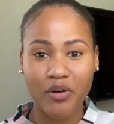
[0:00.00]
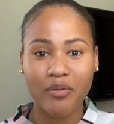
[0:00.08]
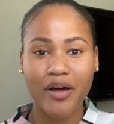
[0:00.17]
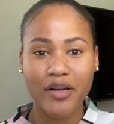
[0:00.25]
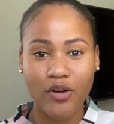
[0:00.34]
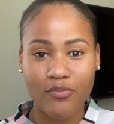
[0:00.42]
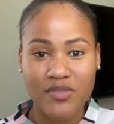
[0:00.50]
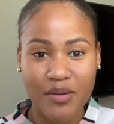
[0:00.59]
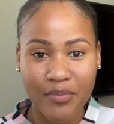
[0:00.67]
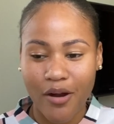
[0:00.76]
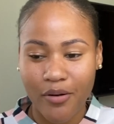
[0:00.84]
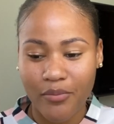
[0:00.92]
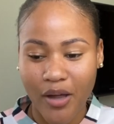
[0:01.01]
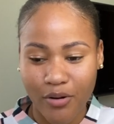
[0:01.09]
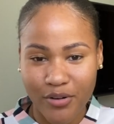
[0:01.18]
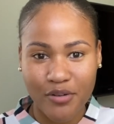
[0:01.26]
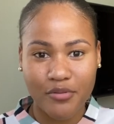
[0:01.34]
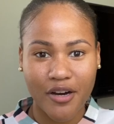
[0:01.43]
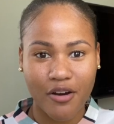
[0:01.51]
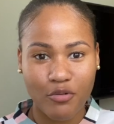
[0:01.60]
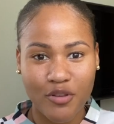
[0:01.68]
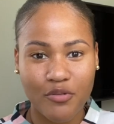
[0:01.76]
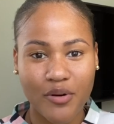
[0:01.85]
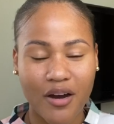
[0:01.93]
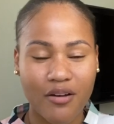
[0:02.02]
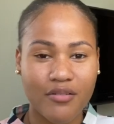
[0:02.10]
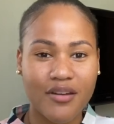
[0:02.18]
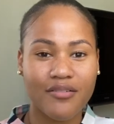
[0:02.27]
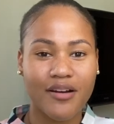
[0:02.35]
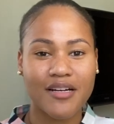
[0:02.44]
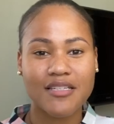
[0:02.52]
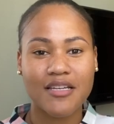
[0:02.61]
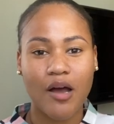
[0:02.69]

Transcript: nobody comes in me a rewear thing.